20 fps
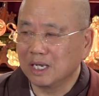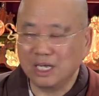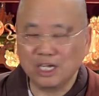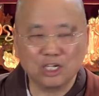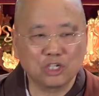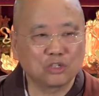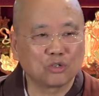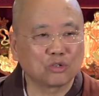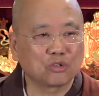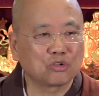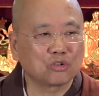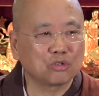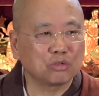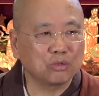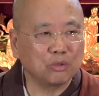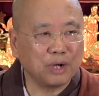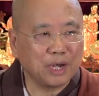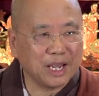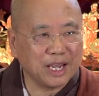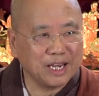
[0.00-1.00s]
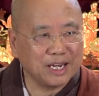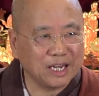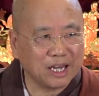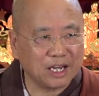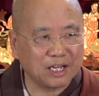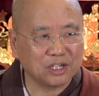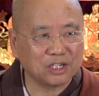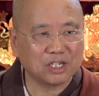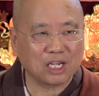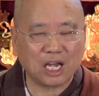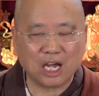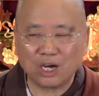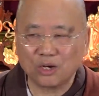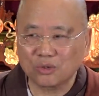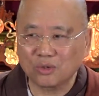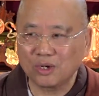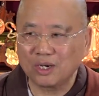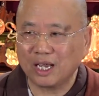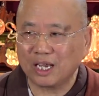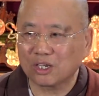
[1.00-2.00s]
is to train us
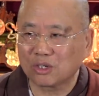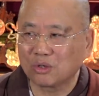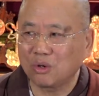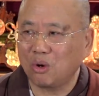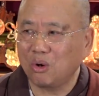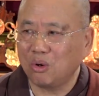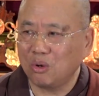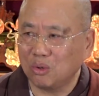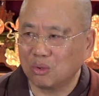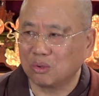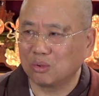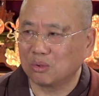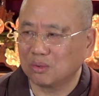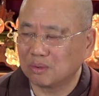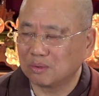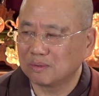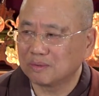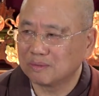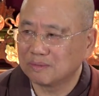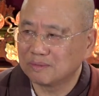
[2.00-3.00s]
how to let go.